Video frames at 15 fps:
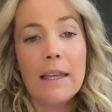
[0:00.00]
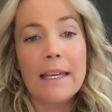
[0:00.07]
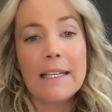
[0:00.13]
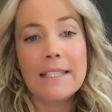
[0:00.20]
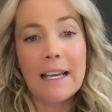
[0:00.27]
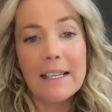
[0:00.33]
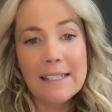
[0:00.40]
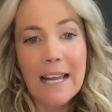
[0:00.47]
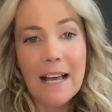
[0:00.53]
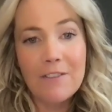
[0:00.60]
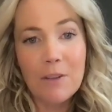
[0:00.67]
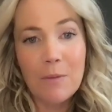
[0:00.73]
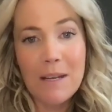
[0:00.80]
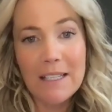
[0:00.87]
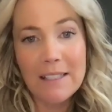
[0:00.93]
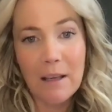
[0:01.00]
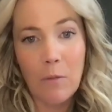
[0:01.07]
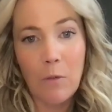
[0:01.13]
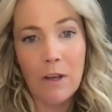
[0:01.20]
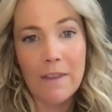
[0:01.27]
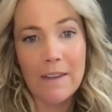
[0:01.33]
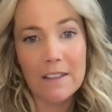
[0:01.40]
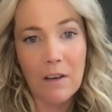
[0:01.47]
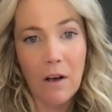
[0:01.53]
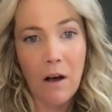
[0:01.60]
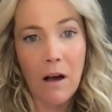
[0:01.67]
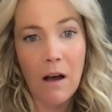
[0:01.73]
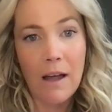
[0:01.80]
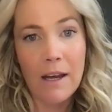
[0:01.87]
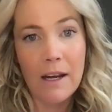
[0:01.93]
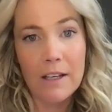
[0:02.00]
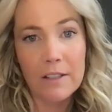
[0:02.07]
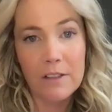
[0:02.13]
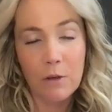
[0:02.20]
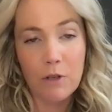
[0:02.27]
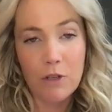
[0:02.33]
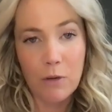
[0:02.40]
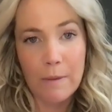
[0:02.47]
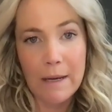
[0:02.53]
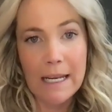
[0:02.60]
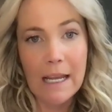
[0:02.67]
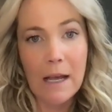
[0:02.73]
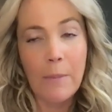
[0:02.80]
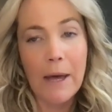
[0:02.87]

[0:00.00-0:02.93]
It doesn't have to be someone that's on social media,